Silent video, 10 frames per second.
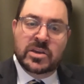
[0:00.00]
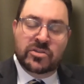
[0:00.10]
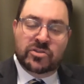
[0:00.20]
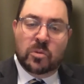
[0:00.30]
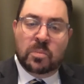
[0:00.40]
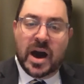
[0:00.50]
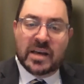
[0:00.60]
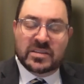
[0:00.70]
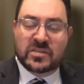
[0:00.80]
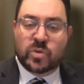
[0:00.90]
so
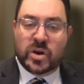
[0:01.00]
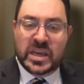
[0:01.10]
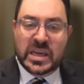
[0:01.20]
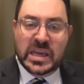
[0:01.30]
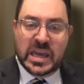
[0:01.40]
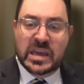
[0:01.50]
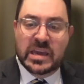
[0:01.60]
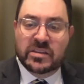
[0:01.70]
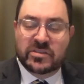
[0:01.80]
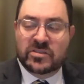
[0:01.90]
positive, where he
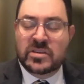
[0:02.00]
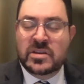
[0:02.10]
is